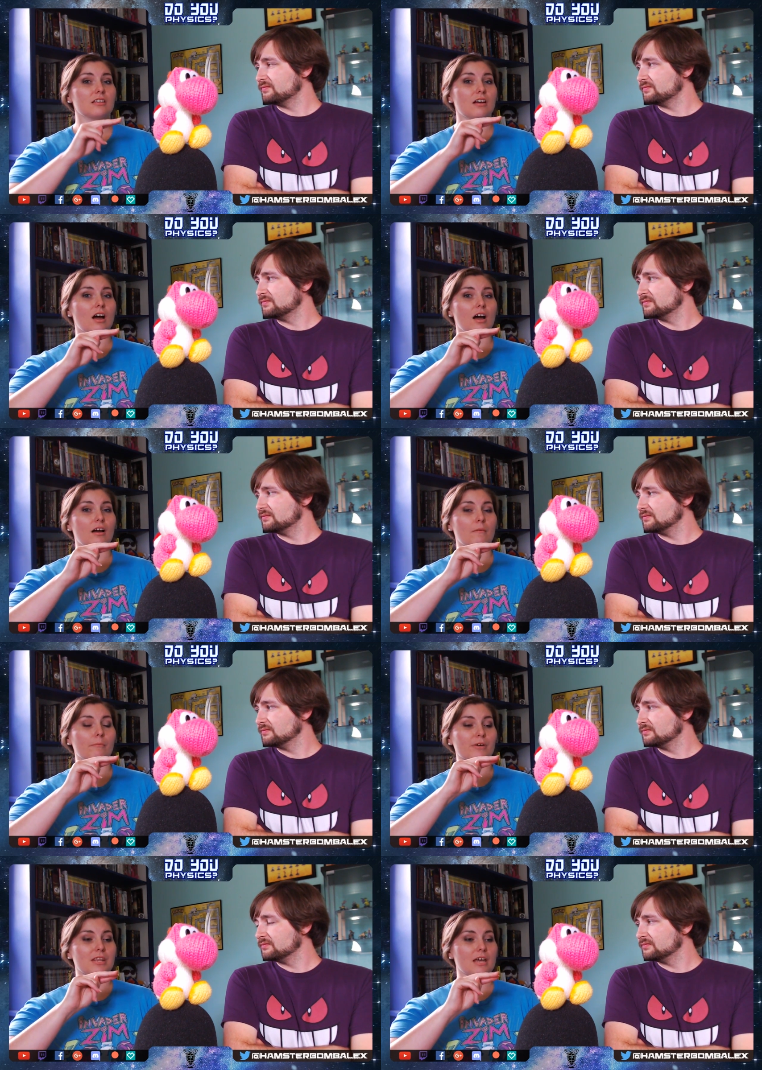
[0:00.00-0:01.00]
Speaker 1: um,
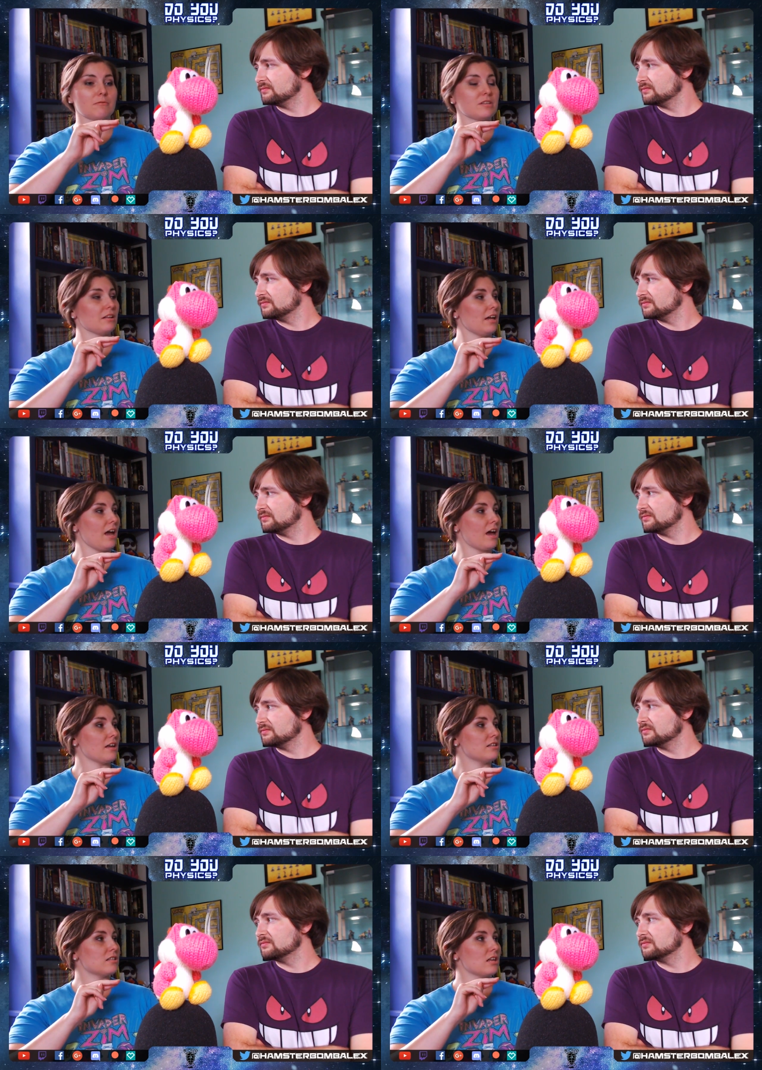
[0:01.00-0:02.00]
with animals that lay
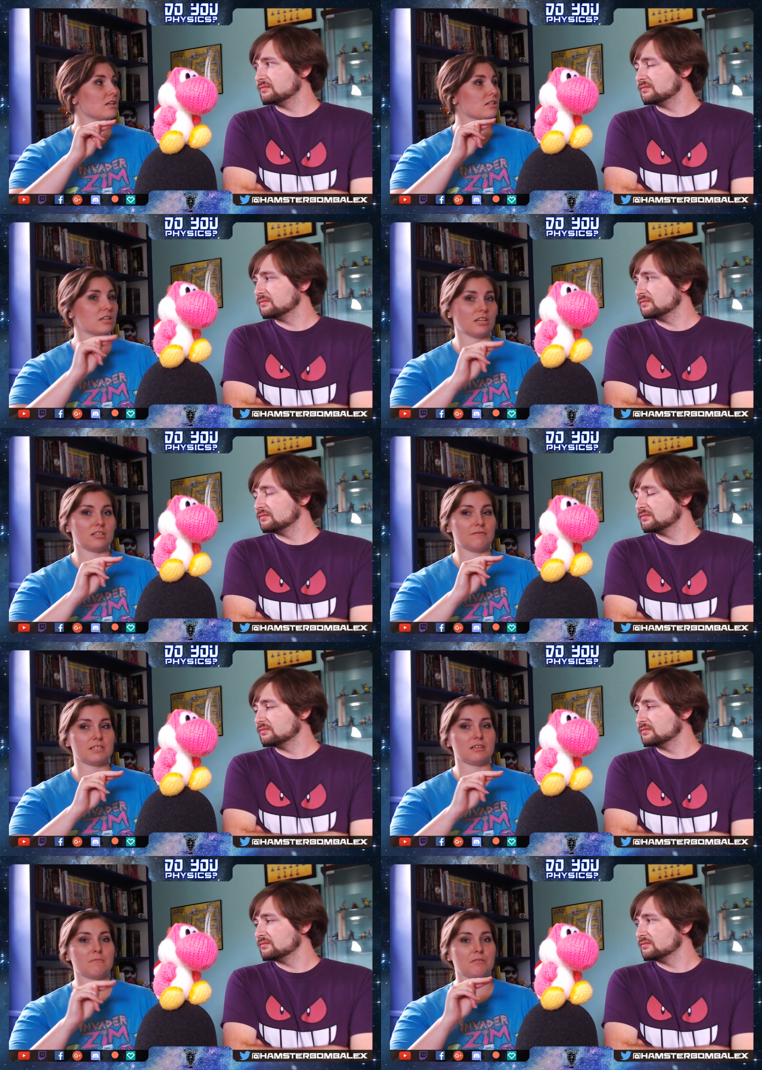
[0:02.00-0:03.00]
eggs, the digestive
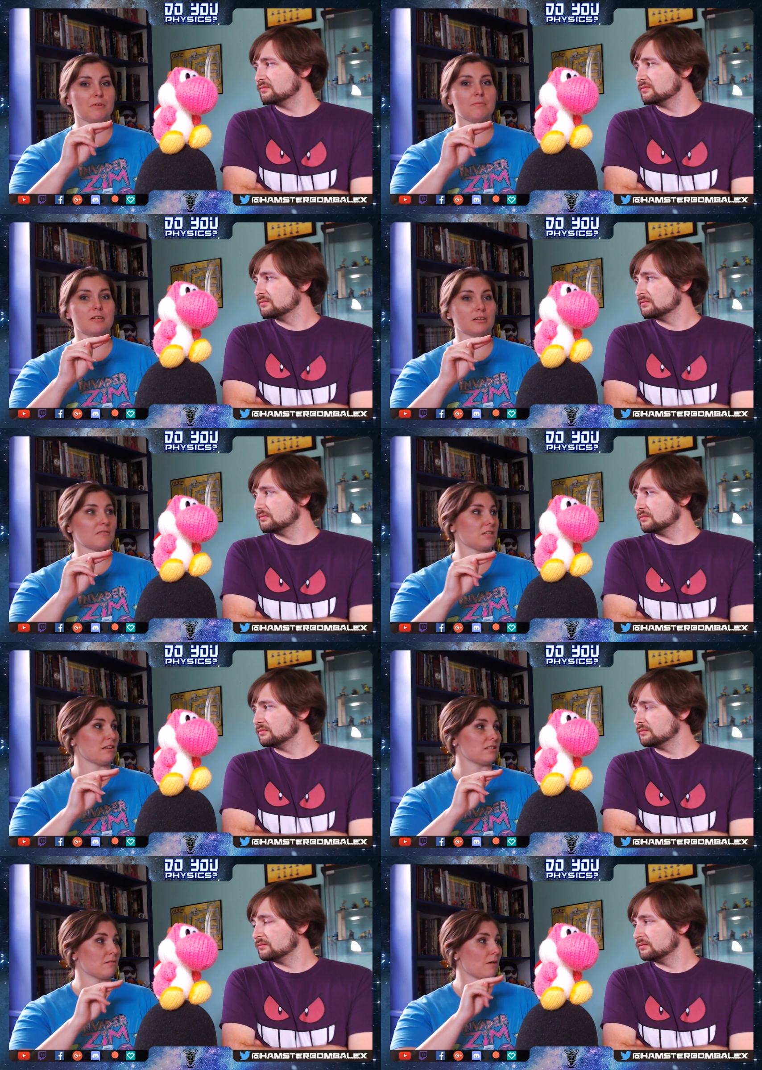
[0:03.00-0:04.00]
system and the reproductive
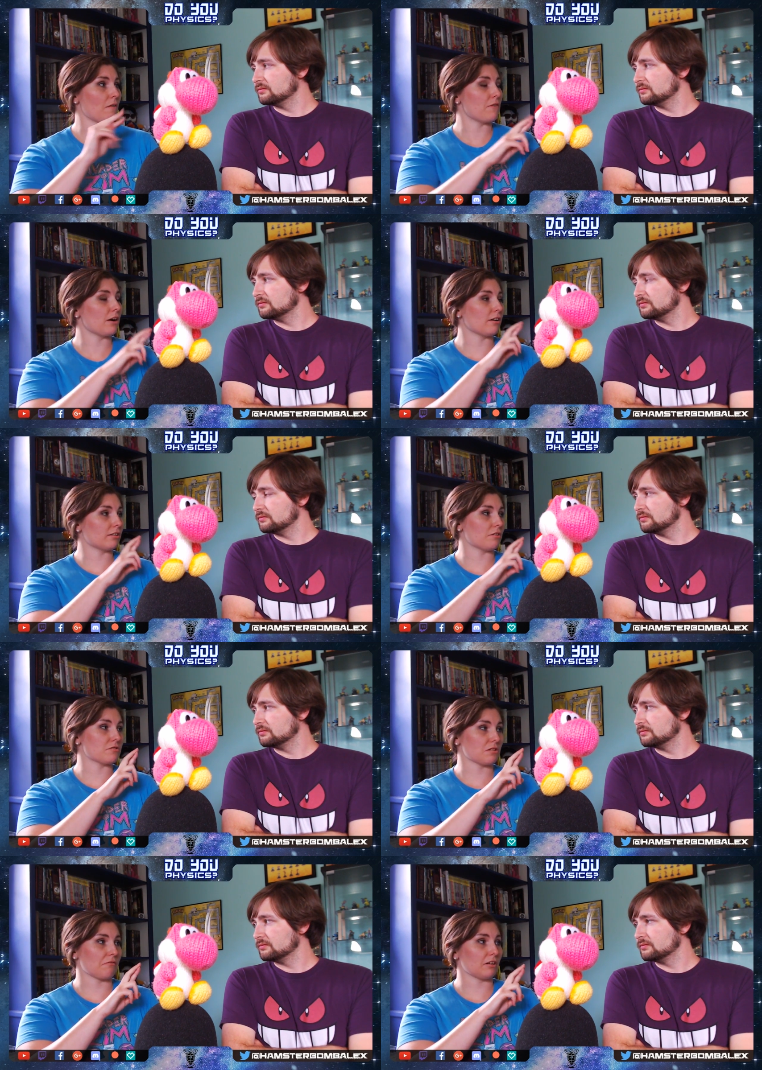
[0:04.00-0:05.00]
system are very
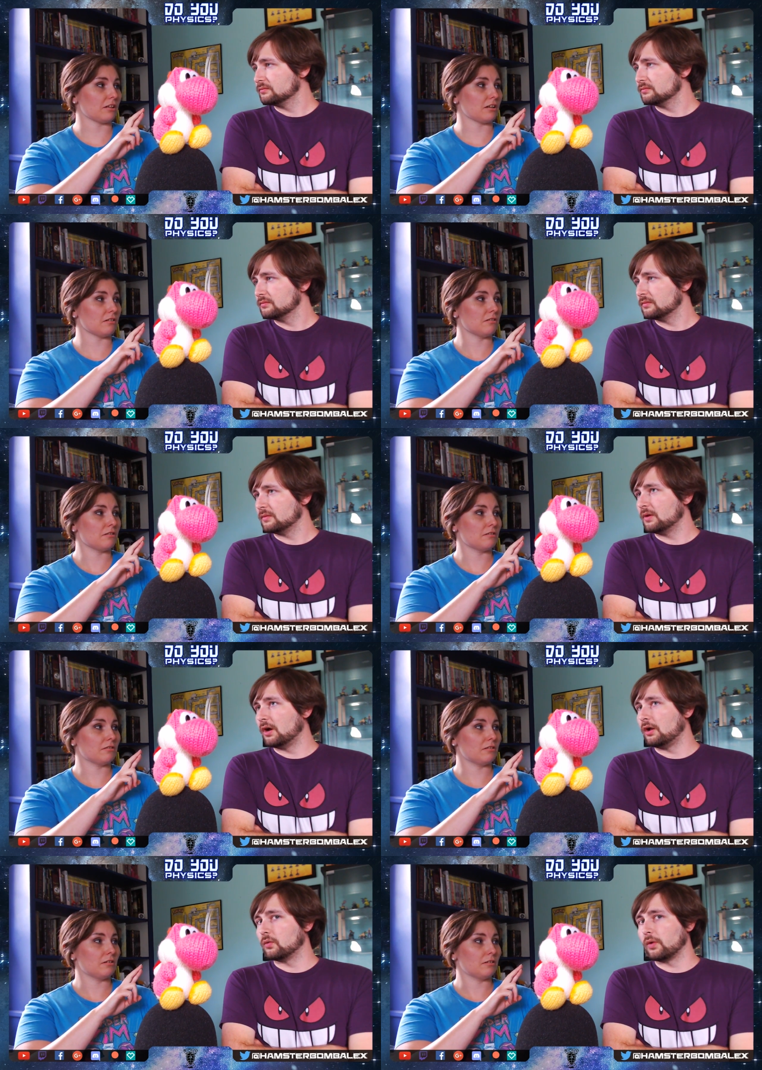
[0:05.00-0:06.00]
closely related.
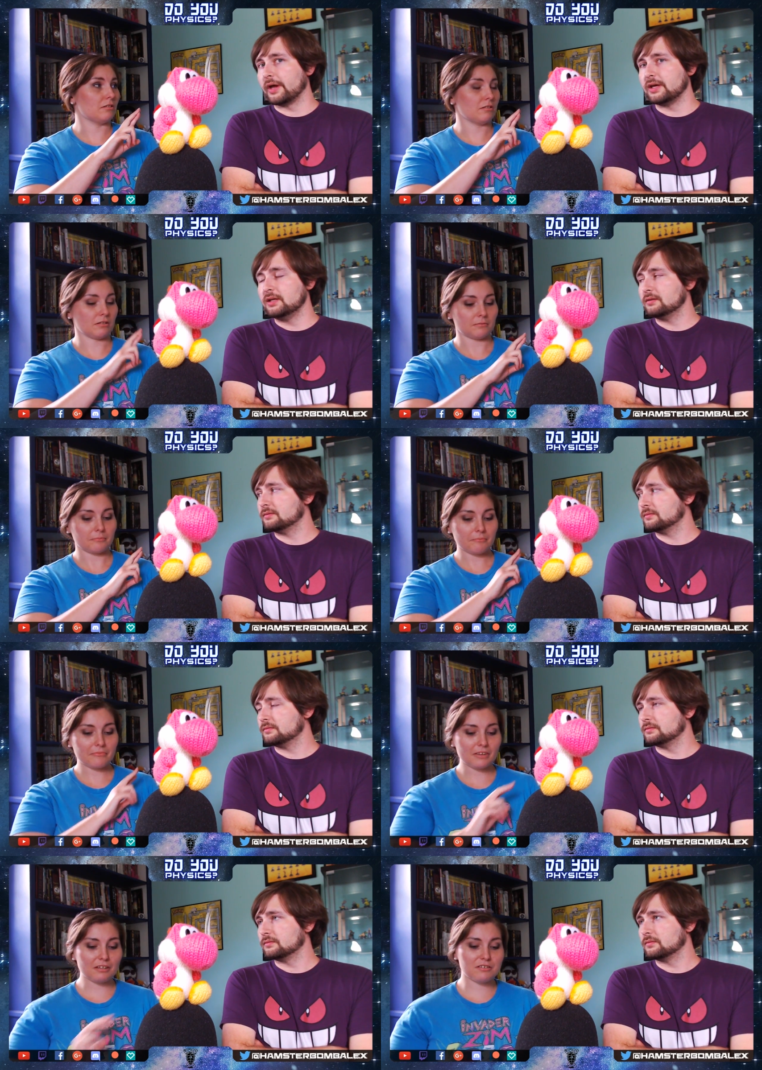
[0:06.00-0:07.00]
Speaker 2: All right.
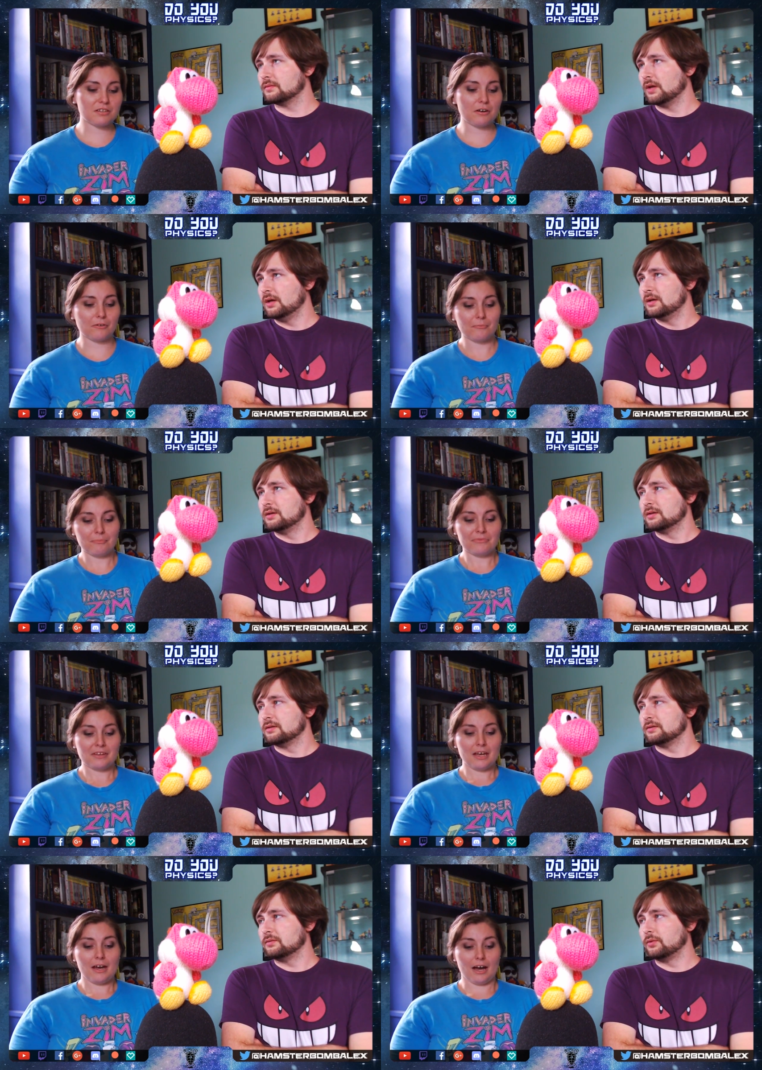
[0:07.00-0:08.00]
So,
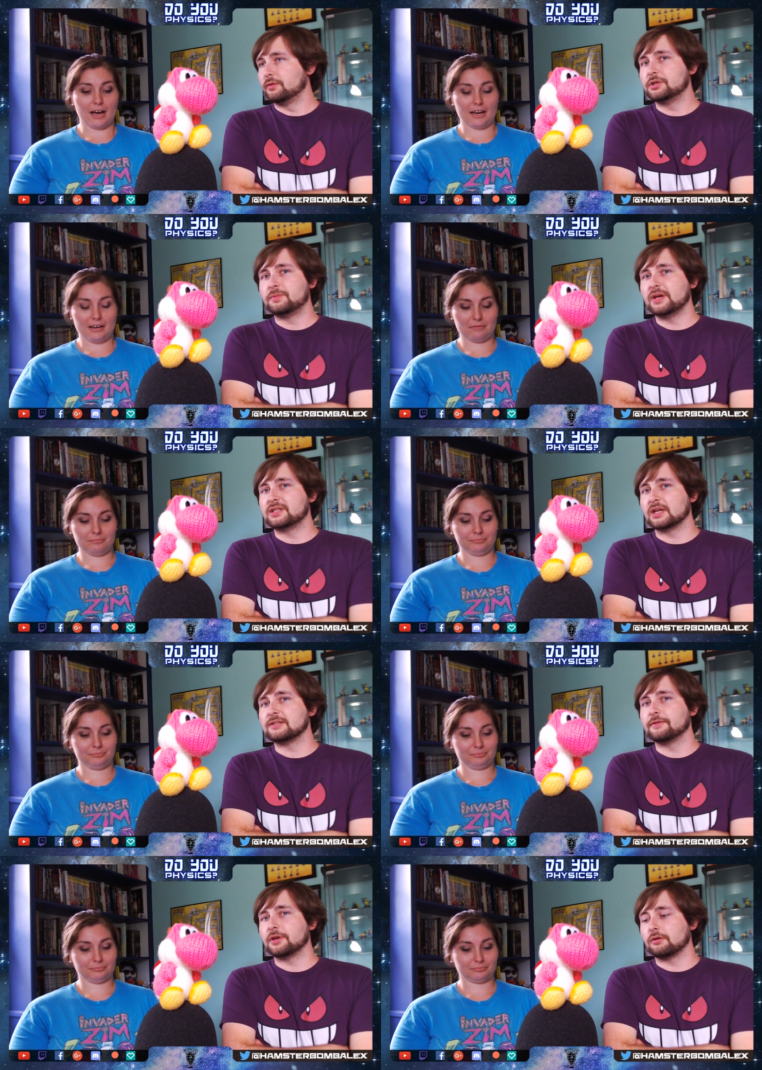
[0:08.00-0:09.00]
well, which um, makes sense
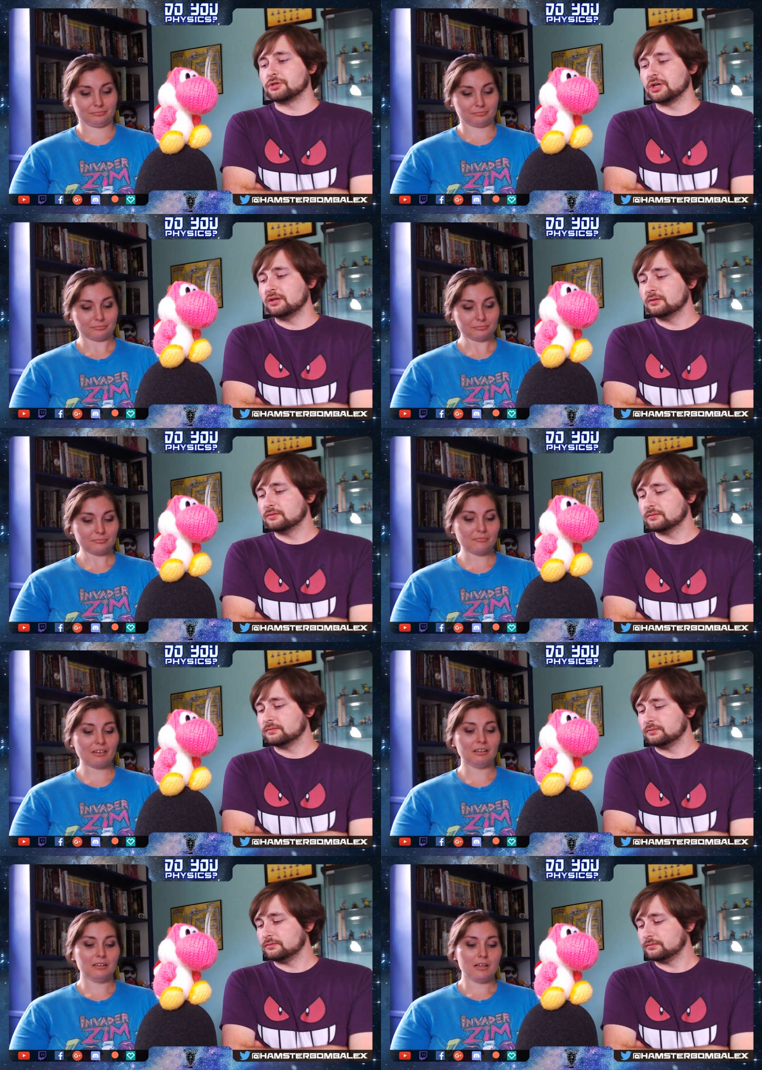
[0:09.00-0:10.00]
for Yoshi.
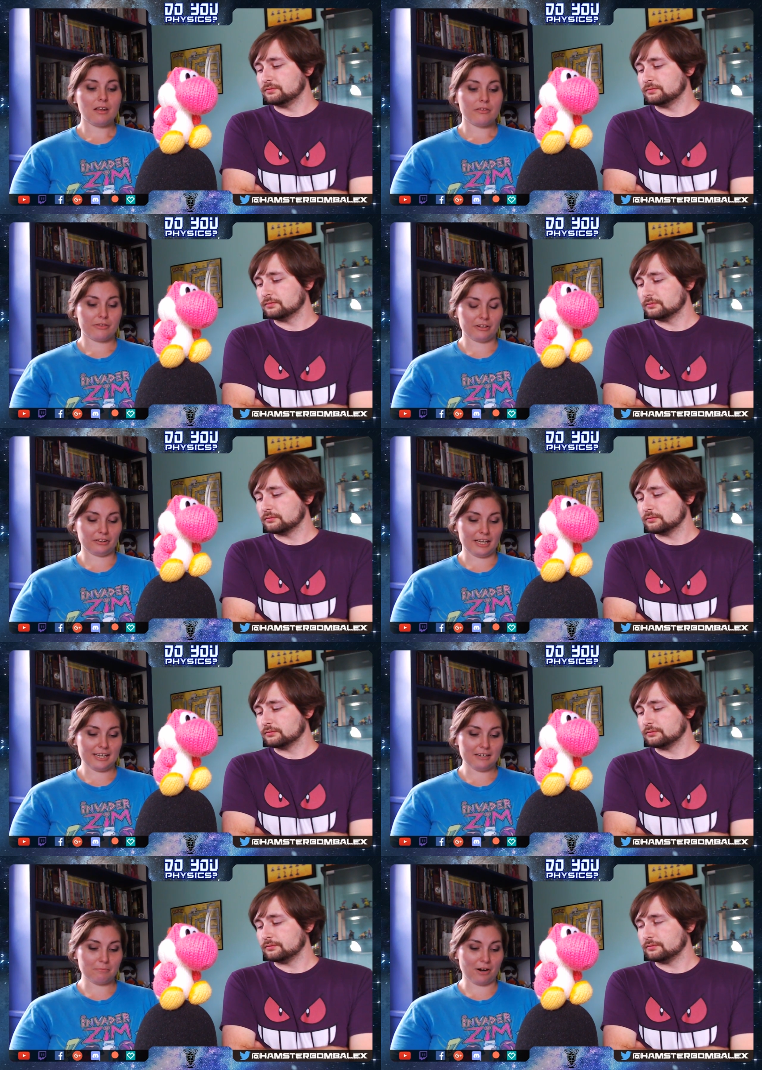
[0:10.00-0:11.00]
Speaker 1: The
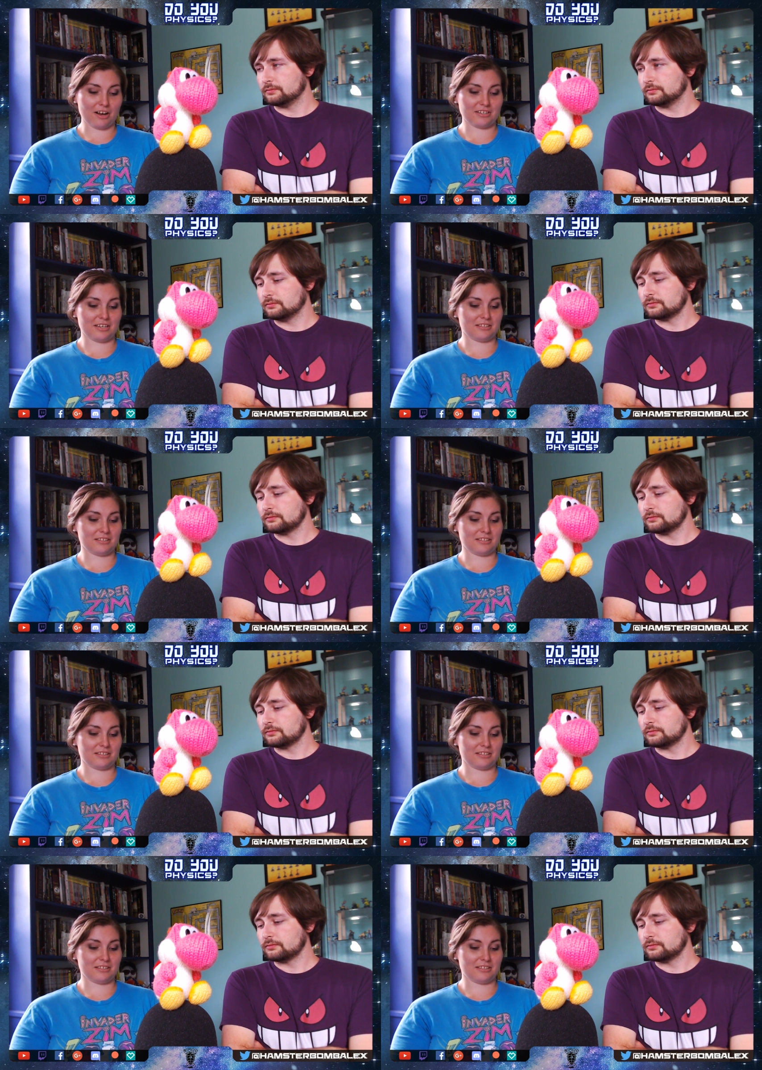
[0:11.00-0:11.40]
laying process